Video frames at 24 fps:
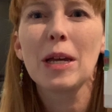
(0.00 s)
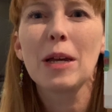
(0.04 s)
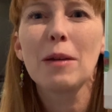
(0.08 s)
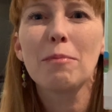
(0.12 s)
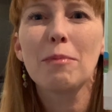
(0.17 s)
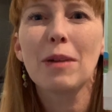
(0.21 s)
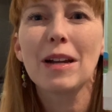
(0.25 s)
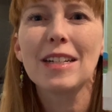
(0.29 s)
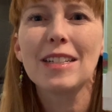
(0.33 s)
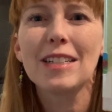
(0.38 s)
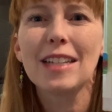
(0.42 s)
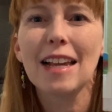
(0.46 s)

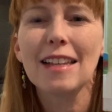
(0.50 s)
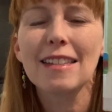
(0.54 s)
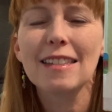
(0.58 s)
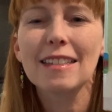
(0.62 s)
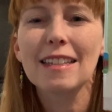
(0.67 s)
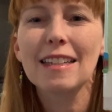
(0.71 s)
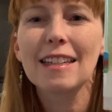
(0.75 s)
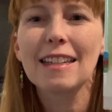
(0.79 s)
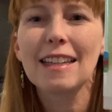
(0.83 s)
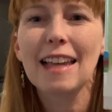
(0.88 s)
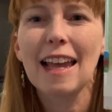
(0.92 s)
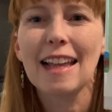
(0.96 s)
by
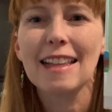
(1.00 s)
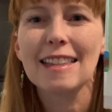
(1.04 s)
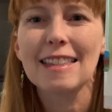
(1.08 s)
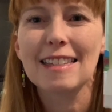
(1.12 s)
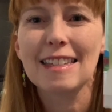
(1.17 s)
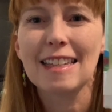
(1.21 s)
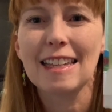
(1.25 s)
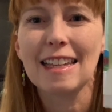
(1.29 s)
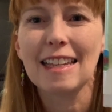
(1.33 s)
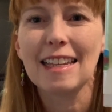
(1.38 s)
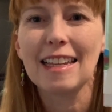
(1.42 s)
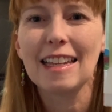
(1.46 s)
Jessica
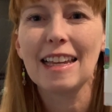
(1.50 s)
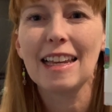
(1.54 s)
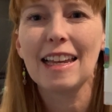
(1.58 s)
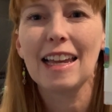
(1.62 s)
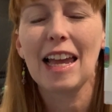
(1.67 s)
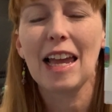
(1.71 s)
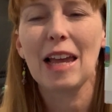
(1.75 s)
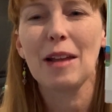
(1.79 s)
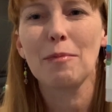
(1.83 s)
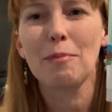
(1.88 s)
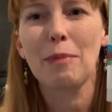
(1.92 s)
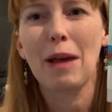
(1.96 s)
Kensky
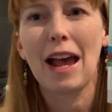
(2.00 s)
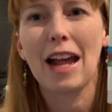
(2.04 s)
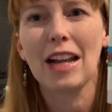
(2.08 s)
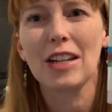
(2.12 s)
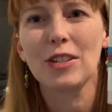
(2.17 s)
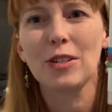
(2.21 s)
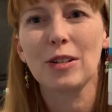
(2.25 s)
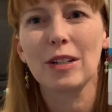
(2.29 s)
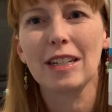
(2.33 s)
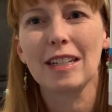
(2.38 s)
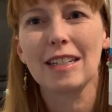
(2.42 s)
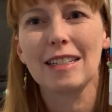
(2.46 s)
and
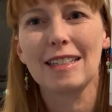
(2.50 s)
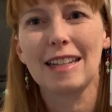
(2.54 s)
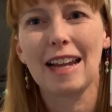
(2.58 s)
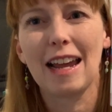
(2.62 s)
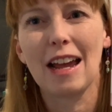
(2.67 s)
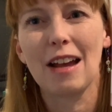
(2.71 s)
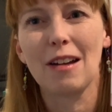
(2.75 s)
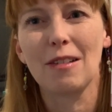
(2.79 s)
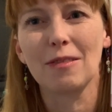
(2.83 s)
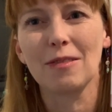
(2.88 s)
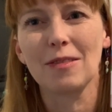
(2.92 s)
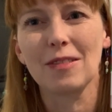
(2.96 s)
Patrick
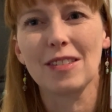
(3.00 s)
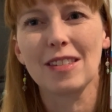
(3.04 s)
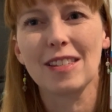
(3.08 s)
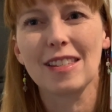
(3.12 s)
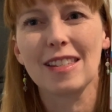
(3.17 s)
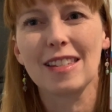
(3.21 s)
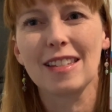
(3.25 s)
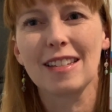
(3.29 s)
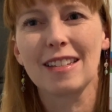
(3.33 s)
Downes.